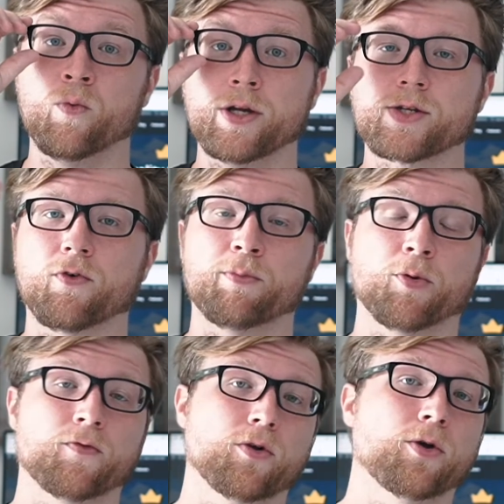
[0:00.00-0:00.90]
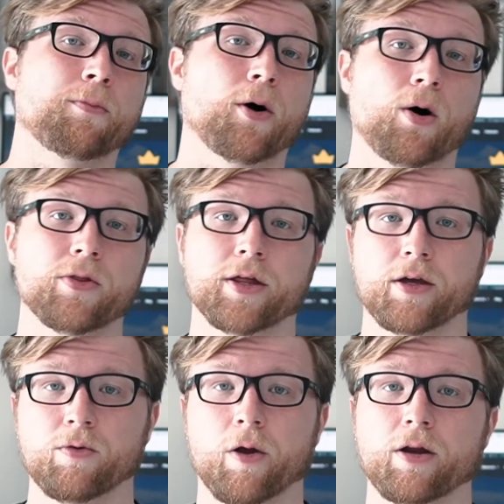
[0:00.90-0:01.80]
risk for Portfolio Paul that
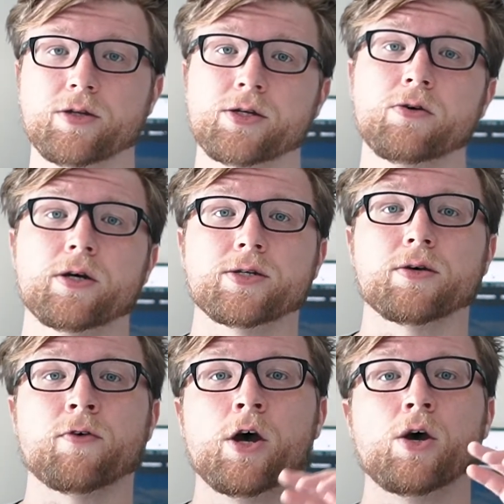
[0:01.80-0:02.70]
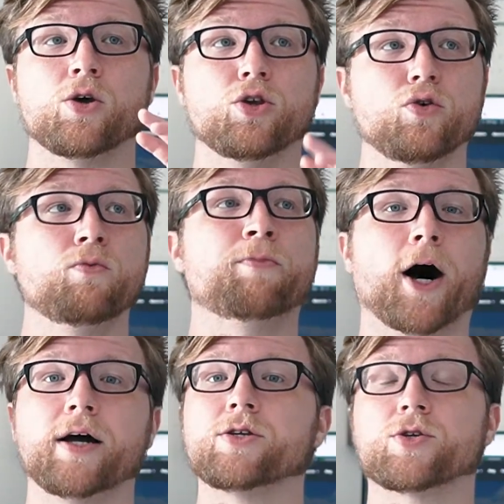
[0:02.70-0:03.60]
they run into is if you
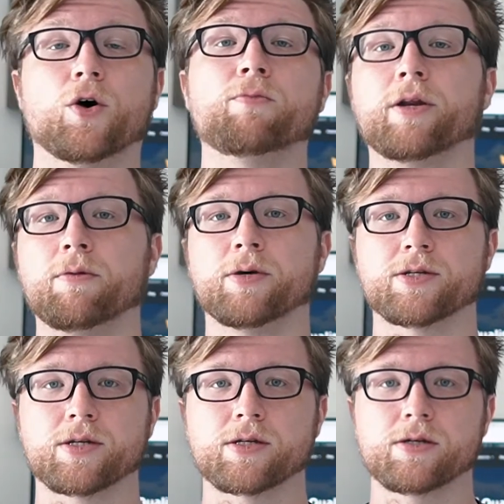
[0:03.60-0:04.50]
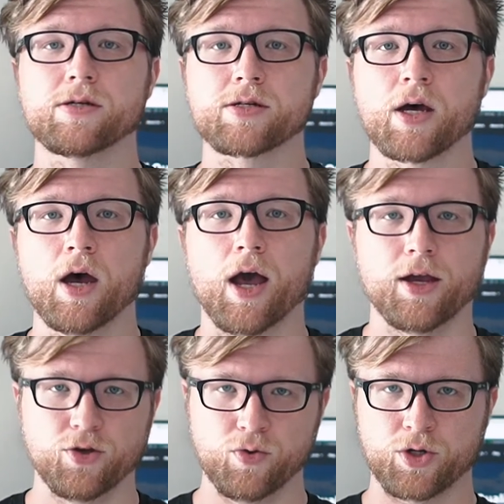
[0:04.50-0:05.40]
buy so many businesses
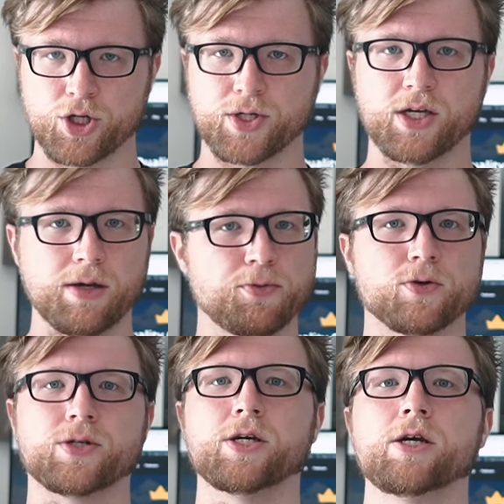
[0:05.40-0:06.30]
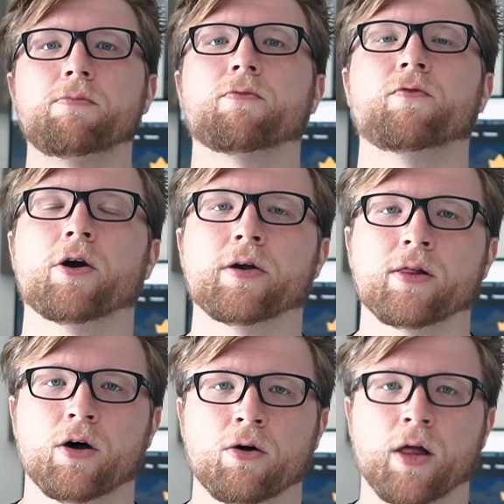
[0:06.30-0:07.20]
and you just keep your team very
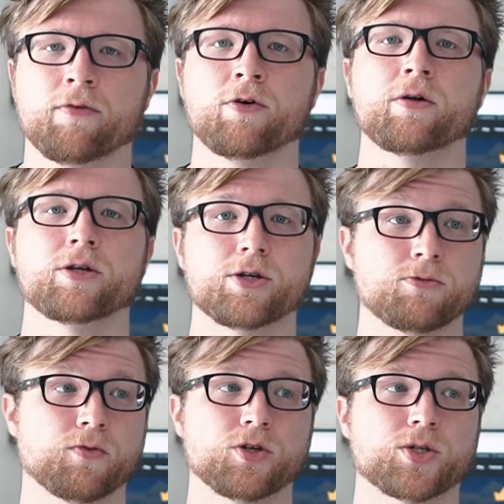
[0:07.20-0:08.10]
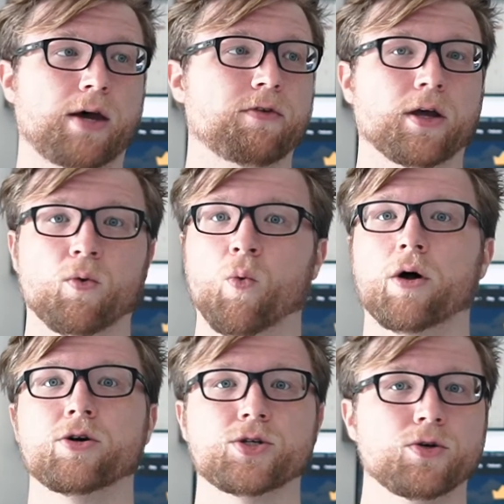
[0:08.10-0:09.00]
low level in terms of just having like
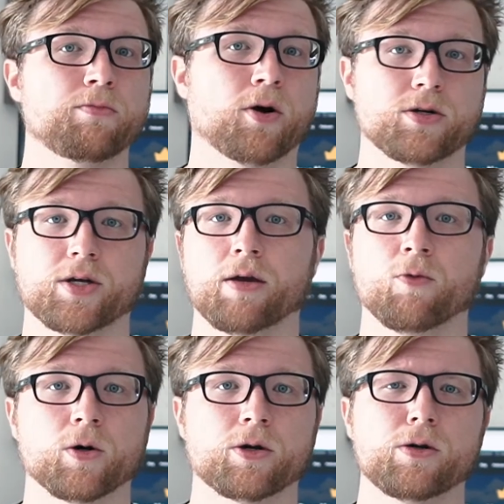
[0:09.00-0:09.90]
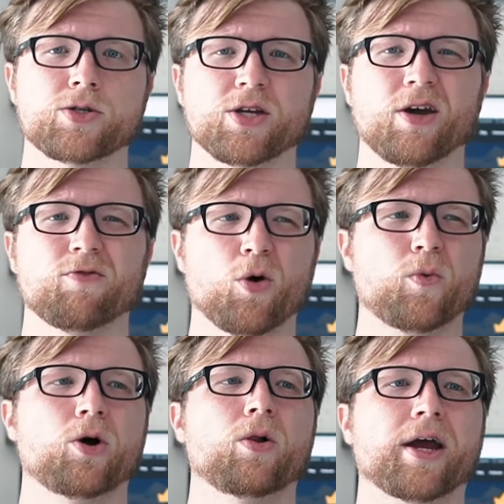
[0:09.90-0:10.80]
1 or 2 part-time workers and you have no
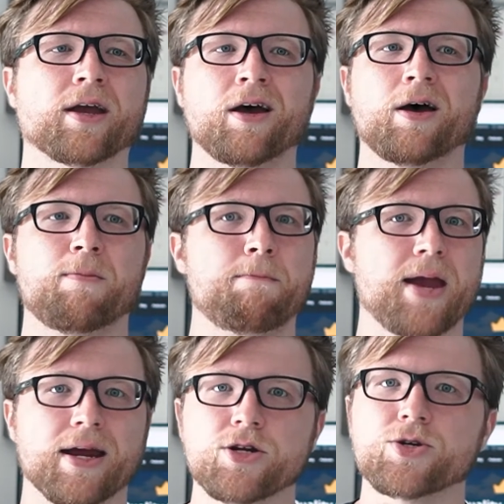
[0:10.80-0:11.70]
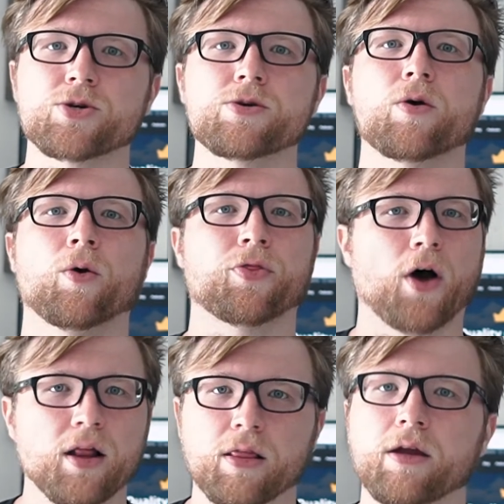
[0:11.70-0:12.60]
real like manager or
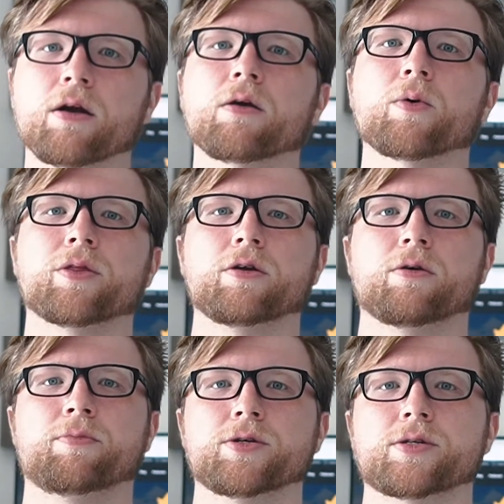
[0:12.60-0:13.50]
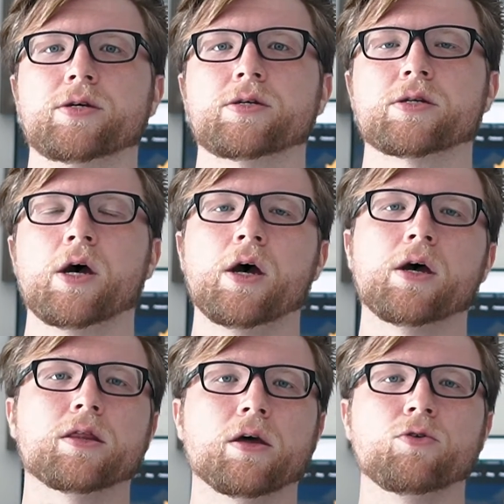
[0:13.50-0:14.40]
thought leader within your business,
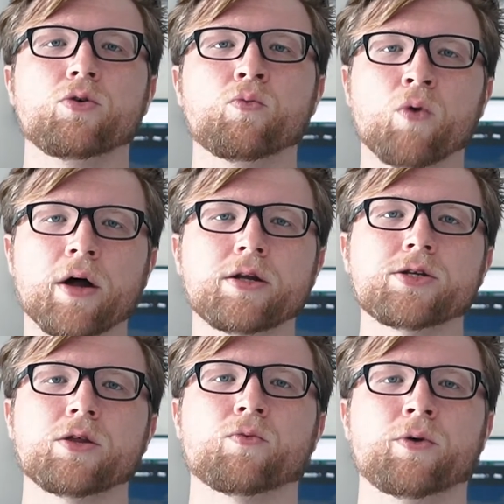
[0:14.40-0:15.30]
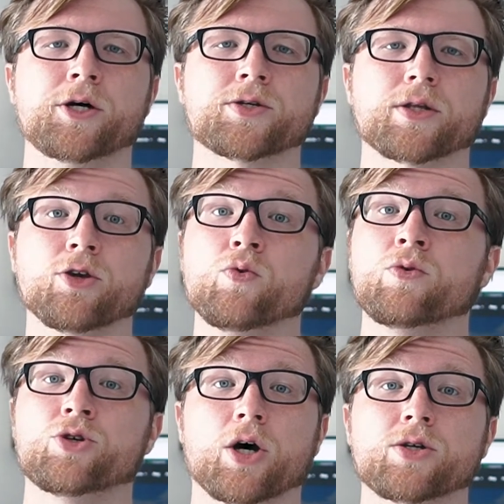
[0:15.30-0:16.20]
then you run into the risk that
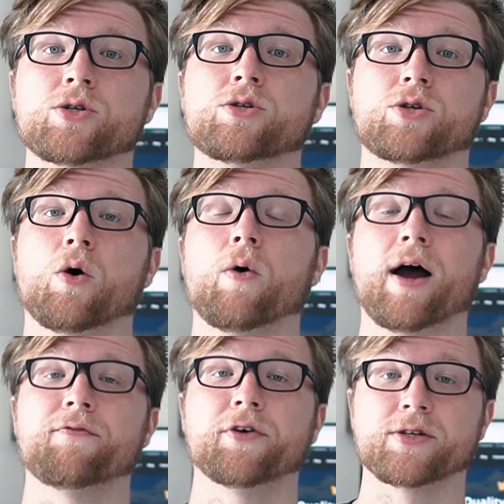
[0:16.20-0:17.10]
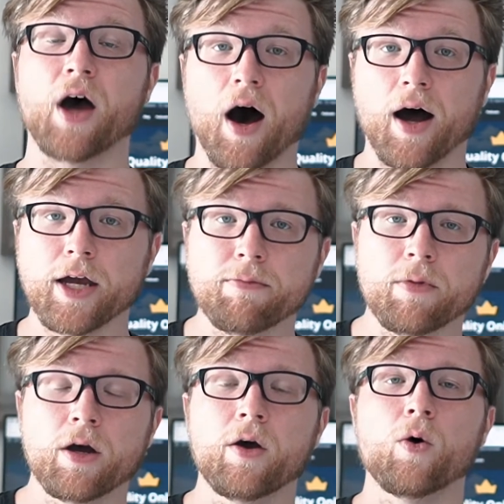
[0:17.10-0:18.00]
you just don't have the time
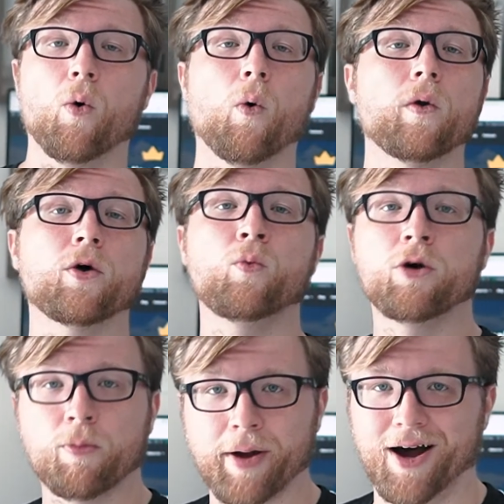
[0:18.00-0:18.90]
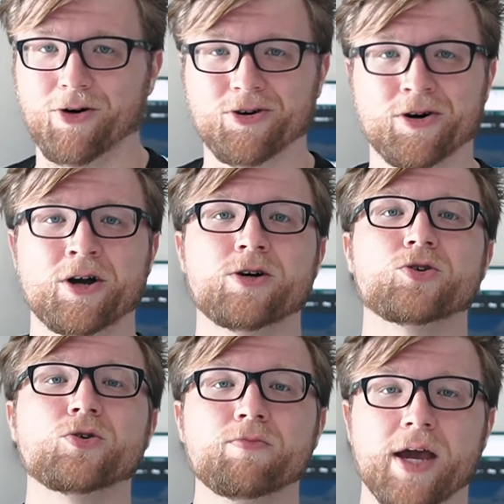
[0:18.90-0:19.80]
or the willpower
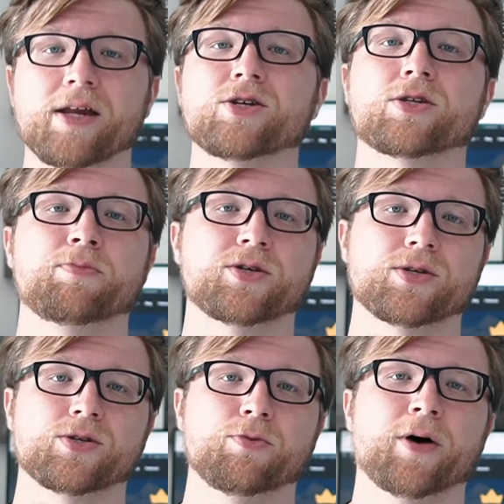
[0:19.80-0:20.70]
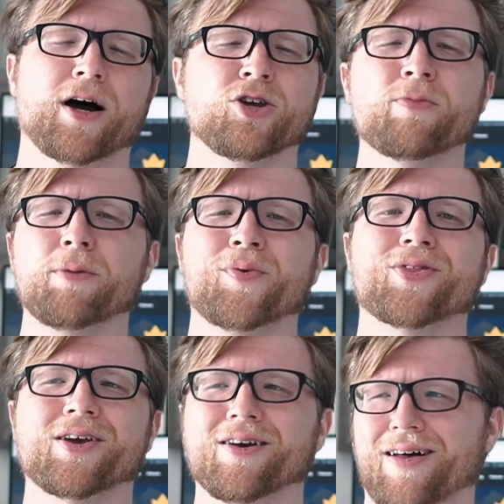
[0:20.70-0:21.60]
to manage the business you bought. You might be
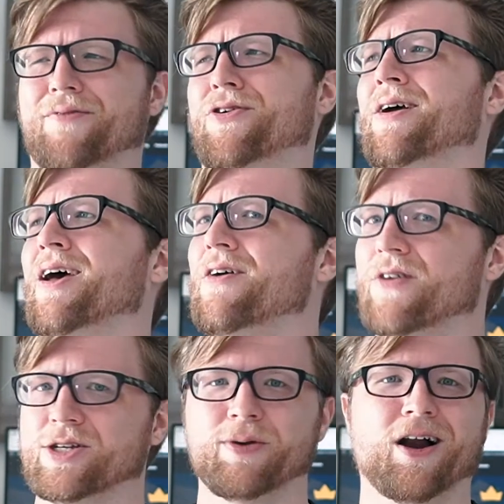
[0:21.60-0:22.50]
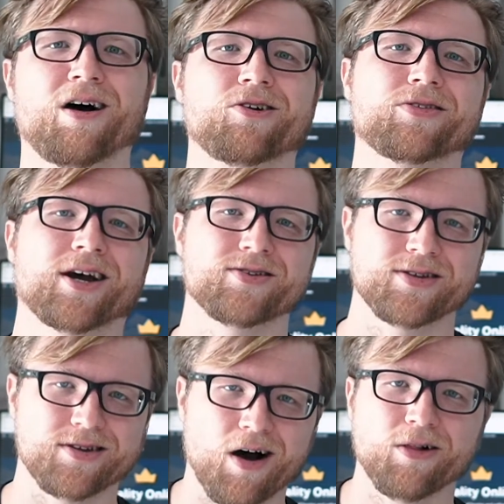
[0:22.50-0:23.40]
thinking like, if I spent
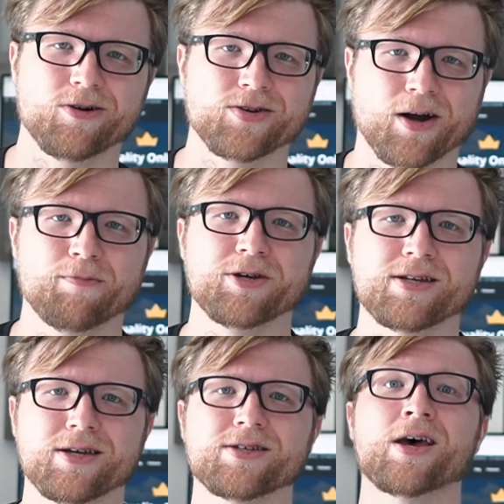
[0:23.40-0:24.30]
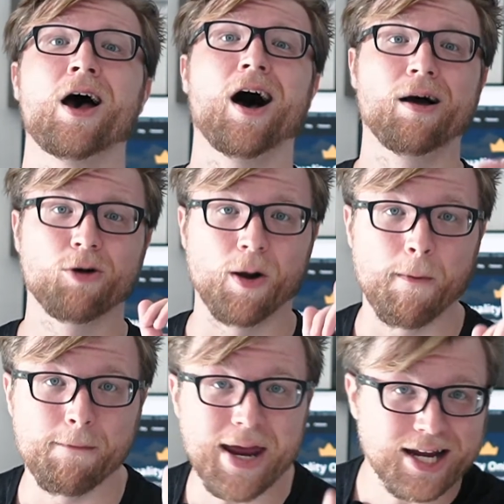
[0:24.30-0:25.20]
$100,000 on a business, I'm gonna
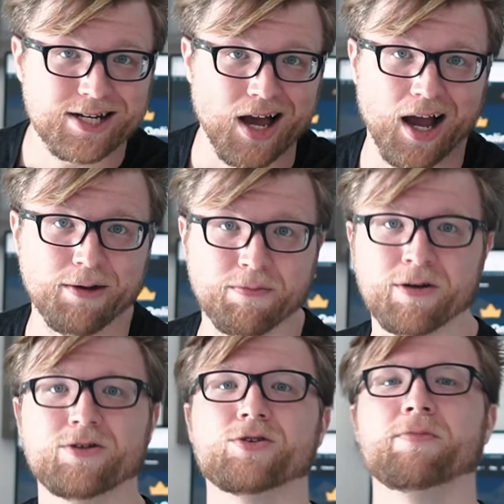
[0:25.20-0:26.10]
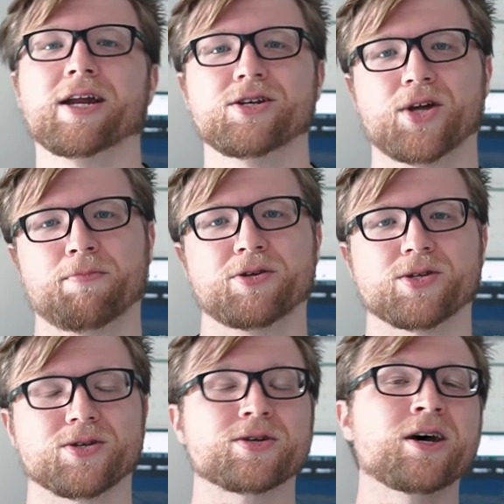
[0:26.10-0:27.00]
make time to manage that
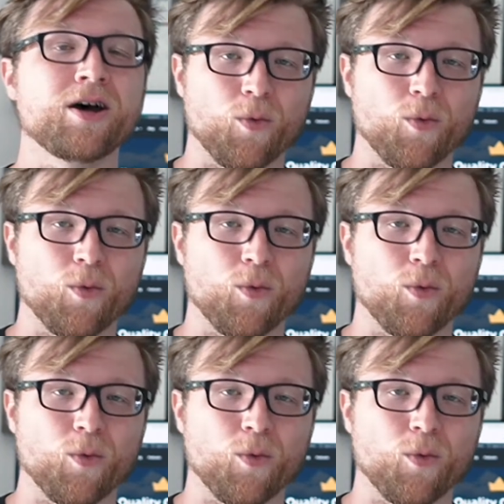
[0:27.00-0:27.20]
business.